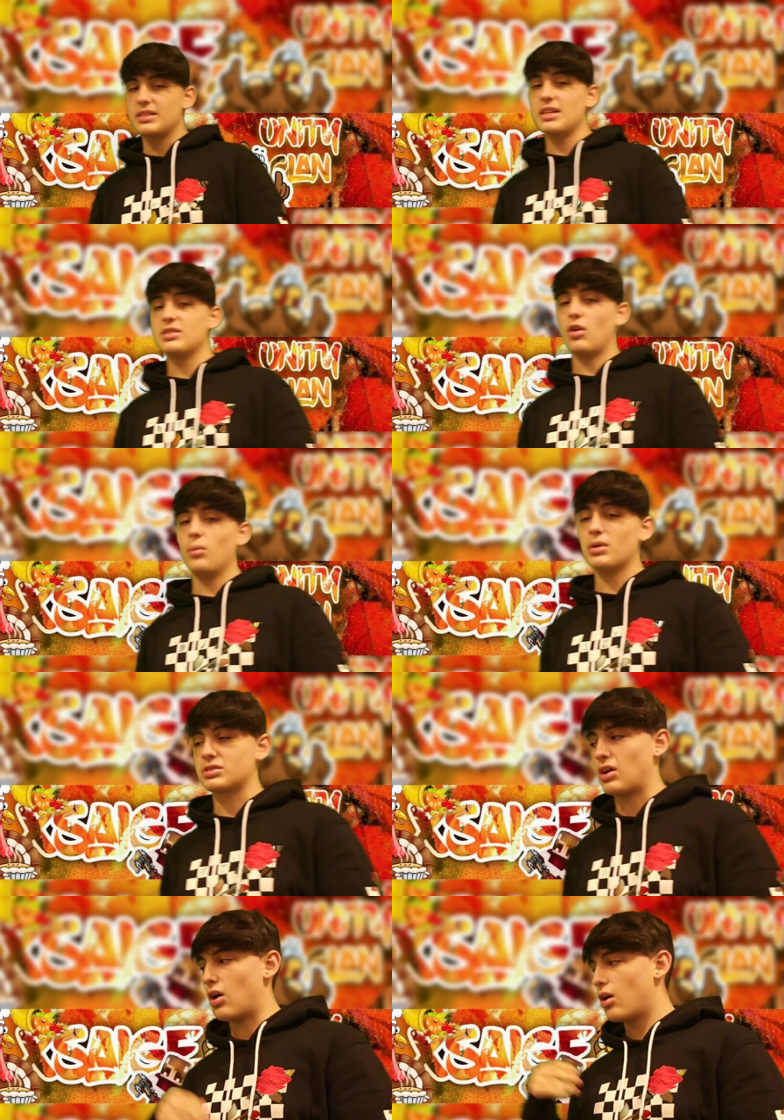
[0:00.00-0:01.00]
Since
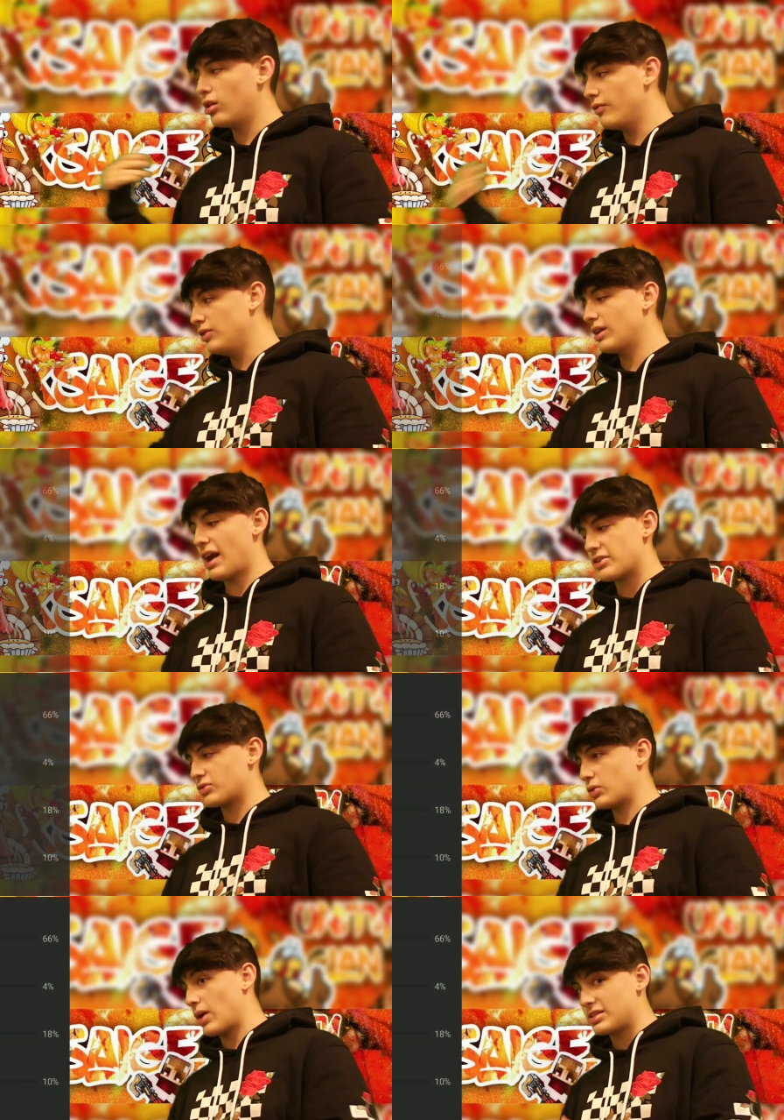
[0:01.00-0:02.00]
almost all of you
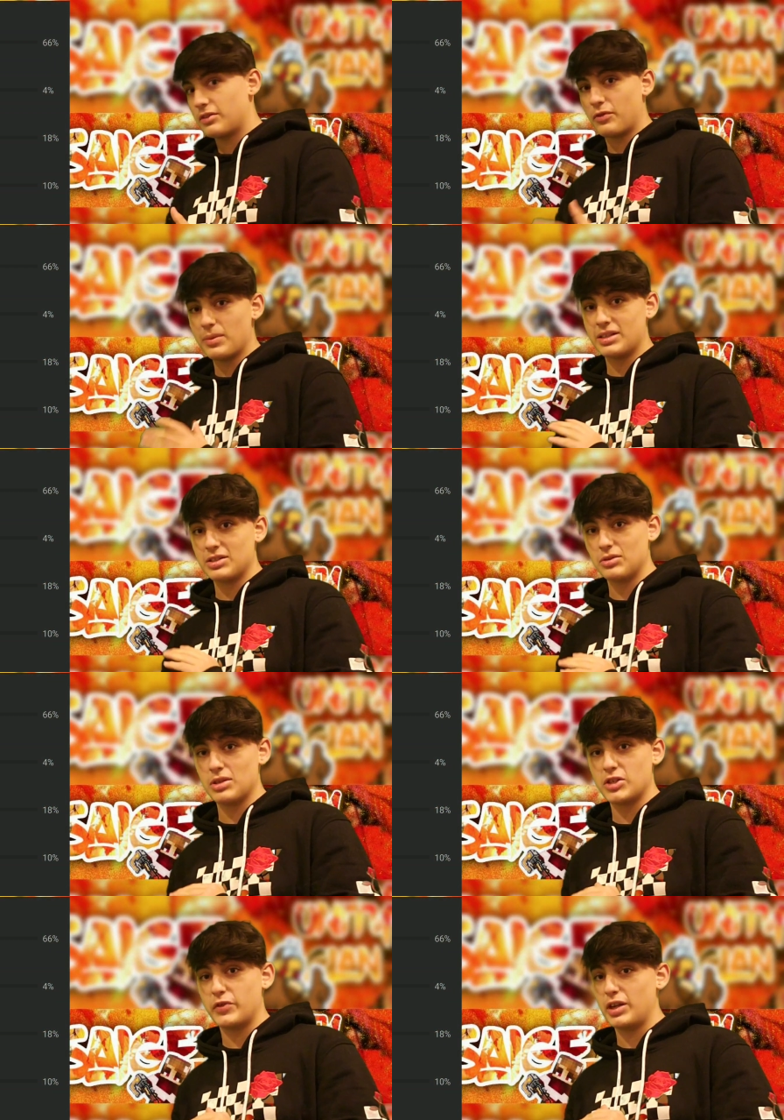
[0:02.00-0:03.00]
guys requested for me to do
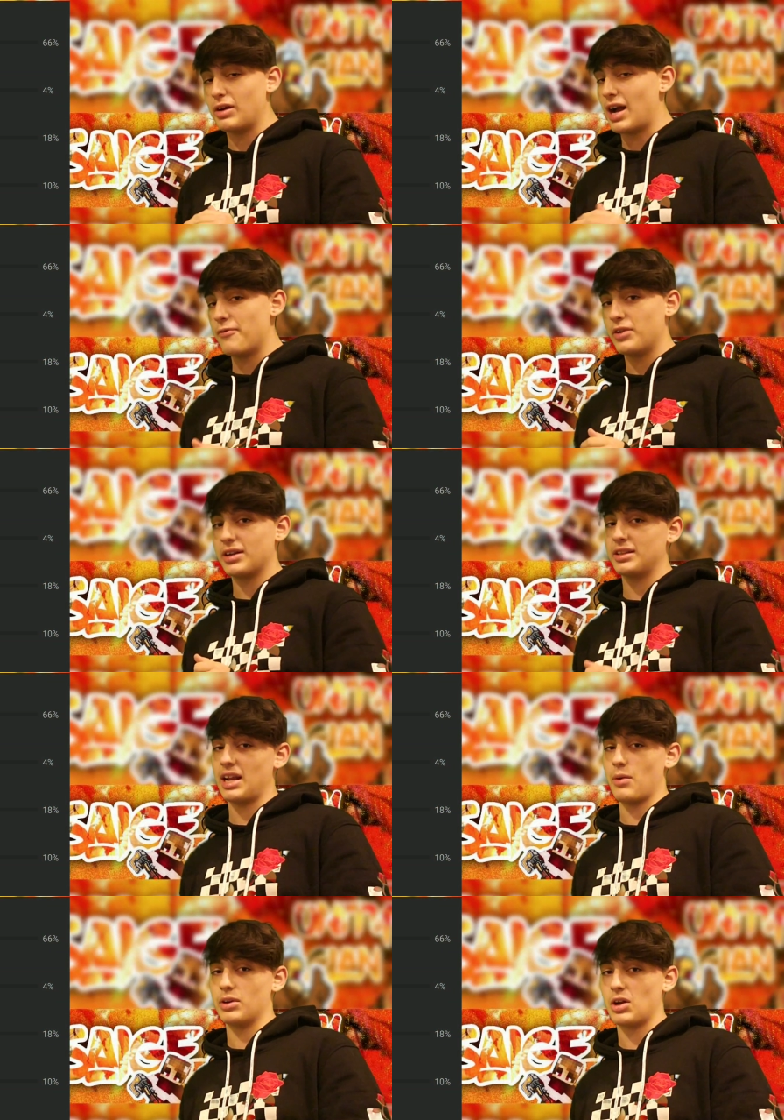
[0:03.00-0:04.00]
this video, I figured
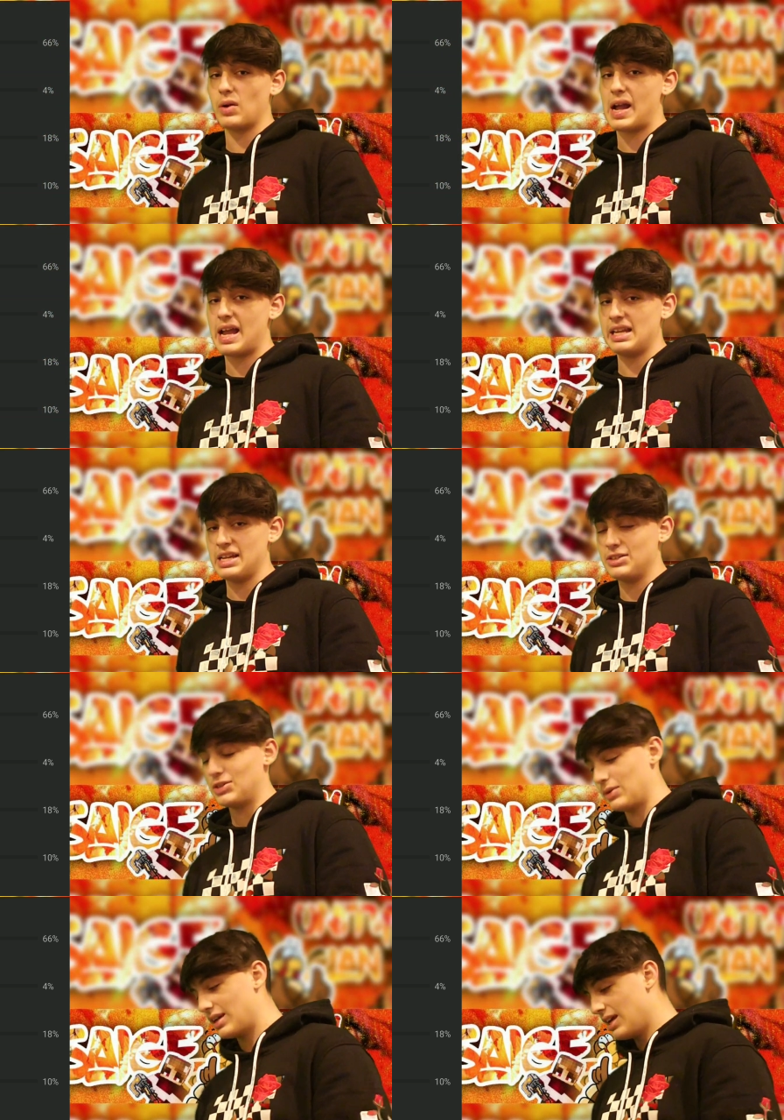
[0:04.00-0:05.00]
that I would go ahead and
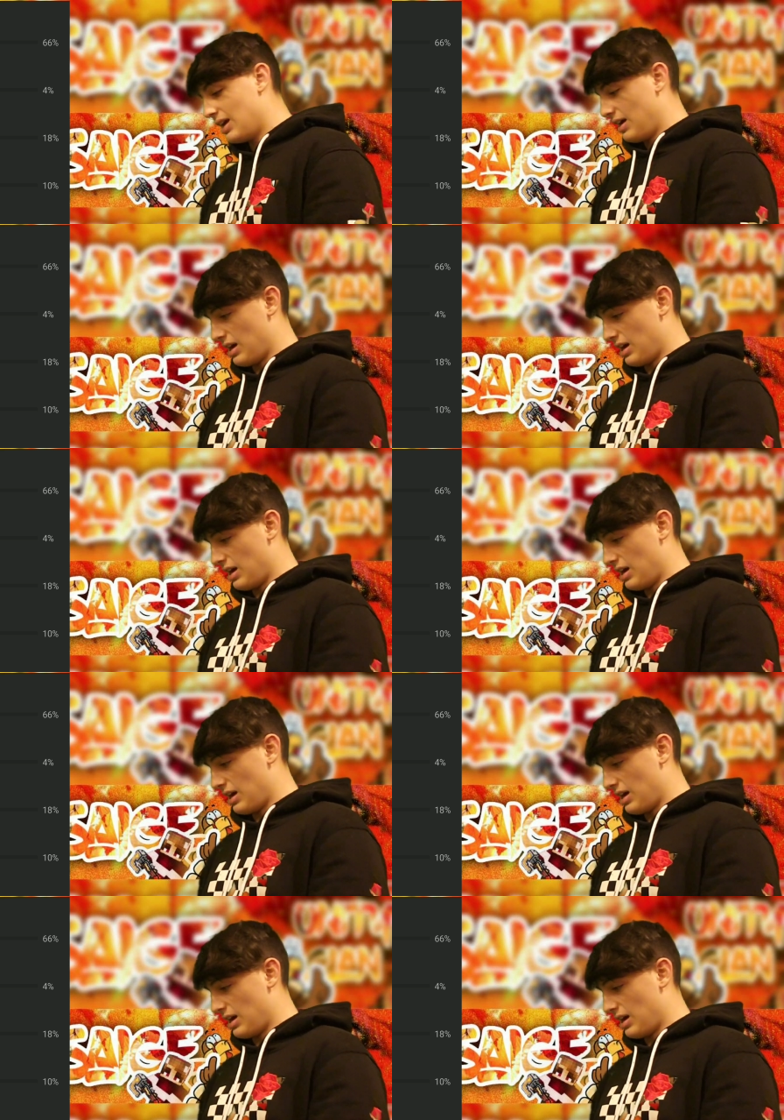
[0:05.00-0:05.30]
do it.